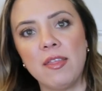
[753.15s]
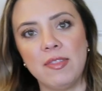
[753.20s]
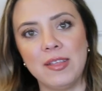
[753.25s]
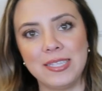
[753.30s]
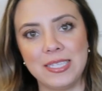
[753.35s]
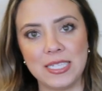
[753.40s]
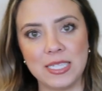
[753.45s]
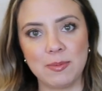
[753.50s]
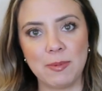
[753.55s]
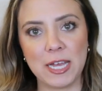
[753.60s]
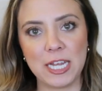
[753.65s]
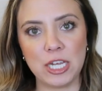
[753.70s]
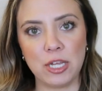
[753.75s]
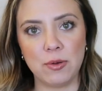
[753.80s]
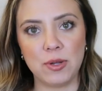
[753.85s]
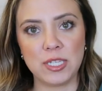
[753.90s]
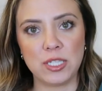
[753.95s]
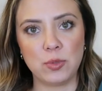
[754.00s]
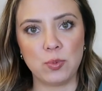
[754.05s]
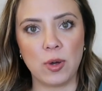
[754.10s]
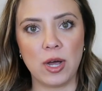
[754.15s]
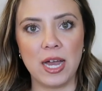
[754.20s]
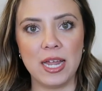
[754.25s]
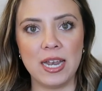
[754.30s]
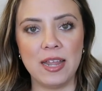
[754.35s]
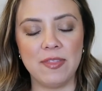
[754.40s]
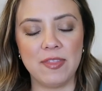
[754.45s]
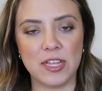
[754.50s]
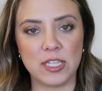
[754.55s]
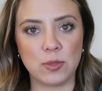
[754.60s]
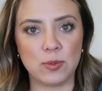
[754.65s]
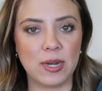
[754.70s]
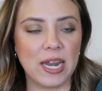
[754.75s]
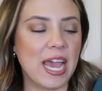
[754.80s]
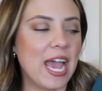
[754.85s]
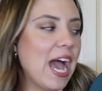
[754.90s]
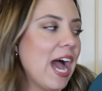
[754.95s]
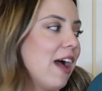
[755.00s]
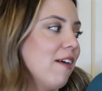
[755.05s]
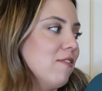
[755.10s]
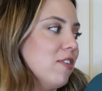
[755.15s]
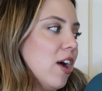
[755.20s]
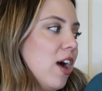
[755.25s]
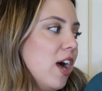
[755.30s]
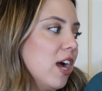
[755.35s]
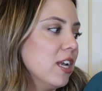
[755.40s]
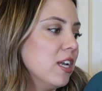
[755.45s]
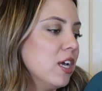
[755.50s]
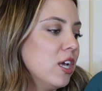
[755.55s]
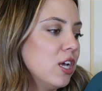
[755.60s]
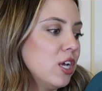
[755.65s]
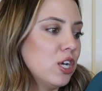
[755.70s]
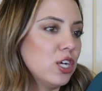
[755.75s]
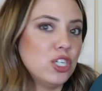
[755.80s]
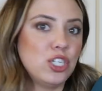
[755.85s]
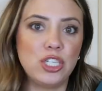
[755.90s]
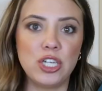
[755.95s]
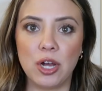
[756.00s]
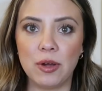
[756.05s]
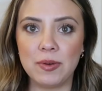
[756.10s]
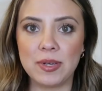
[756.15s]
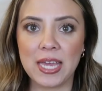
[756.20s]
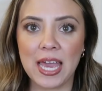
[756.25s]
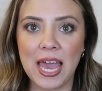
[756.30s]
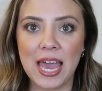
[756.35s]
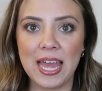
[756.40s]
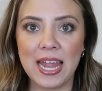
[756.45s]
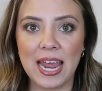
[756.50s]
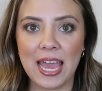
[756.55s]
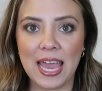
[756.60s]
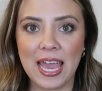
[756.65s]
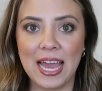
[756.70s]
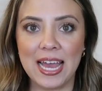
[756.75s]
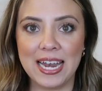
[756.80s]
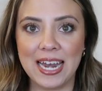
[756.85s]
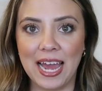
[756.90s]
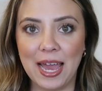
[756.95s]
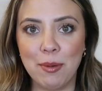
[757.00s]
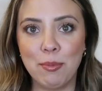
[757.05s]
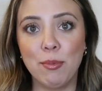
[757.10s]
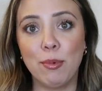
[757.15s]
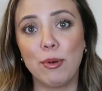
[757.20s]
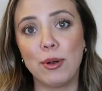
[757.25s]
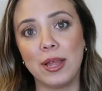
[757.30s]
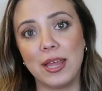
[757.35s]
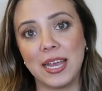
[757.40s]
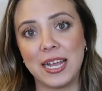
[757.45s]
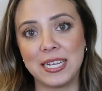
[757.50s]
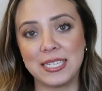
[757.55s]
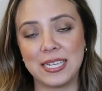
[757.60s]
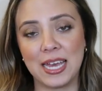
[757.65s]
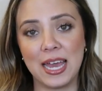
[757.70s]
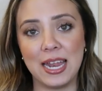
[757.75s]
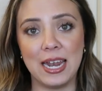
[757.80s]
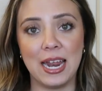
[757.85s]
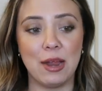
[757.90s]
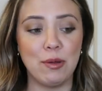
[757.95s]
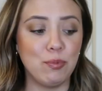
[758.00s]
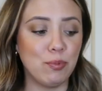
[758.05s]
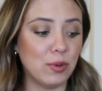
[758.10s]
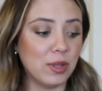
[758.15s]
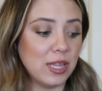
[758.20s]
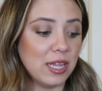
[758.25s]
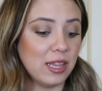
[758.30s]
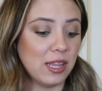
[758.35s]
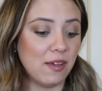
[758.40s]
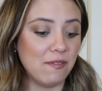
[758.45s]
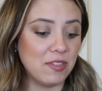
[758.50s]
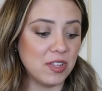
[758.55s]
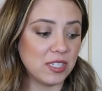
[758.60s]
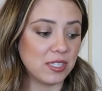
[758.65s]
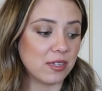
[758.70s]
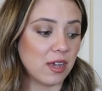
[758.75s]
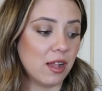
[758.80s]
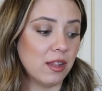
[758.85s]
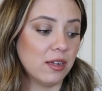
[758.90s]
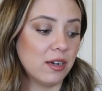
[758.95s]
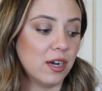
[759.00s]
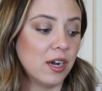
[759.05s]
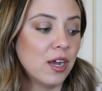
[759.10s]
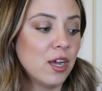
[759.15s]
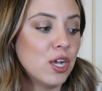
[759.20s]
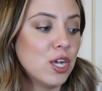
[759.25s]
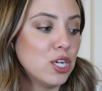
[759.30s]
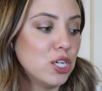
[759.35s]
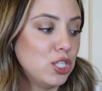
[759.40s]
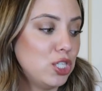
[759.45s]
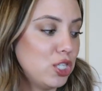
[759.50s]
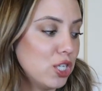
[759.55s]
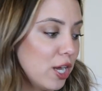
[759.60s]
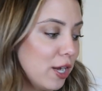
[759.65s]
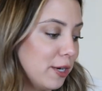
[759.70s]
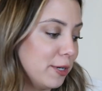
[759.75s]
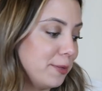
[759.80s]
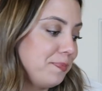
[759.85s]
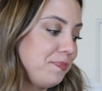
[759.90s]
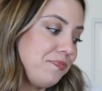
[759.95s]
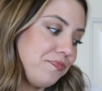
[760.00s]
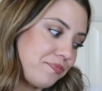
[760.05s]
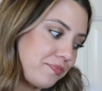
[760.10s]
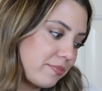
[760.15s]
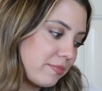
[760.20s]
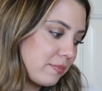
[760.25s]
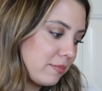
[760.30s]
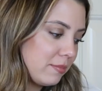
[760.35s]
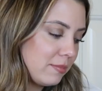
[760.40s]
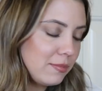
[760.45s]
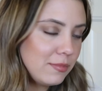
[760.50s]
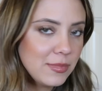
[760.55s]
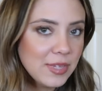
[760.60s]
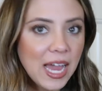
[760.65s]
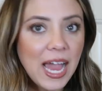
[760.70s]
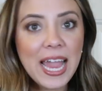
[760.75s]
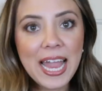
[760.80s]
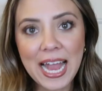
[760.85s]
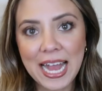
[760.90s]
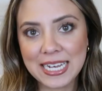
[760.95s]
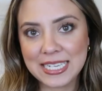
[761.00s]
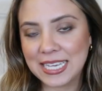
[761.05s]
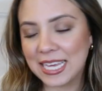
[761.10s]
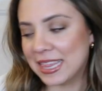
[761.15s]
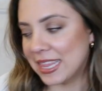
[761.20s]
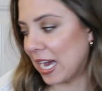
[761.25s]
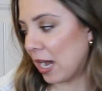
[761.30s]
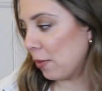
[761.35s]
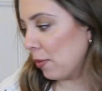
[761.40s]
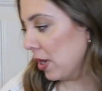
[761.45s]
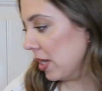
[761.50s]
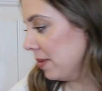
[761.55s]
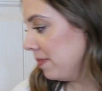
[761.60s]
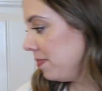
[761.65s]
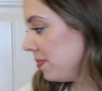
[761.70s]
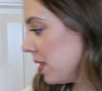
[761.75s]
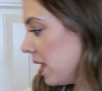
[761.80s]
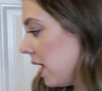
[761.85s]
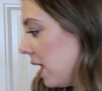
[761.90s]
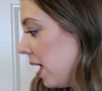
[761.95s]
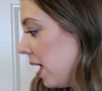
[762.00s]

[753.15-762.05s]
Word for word: This is my newest one. This one I have not shown yet, and I'm really excited. I really love this color. So I had to get that one.